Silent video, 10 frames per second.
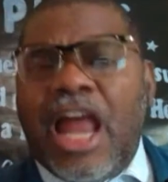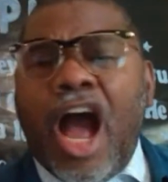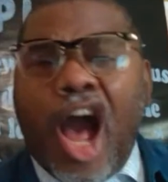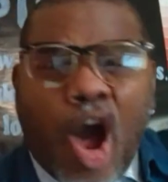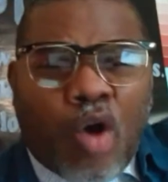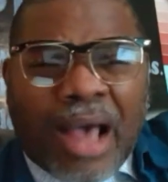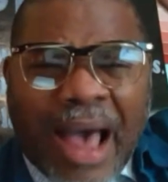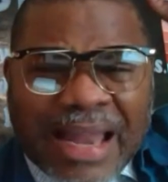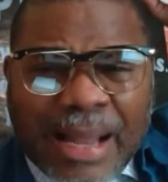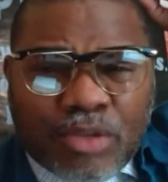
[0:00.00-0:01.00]
No,
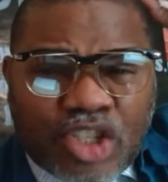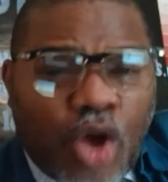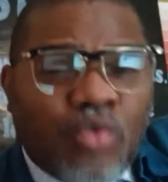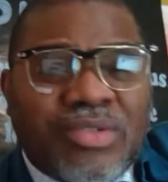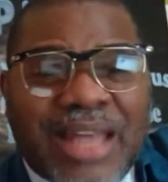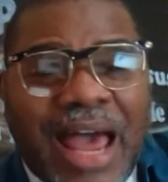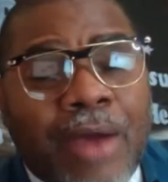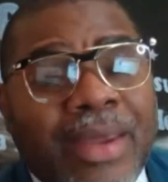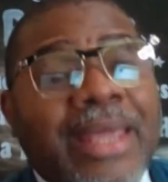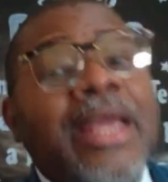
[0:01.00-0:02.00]
God, I'm so
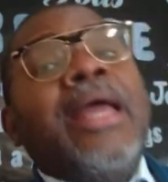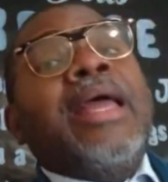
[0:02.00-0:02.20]
sorry.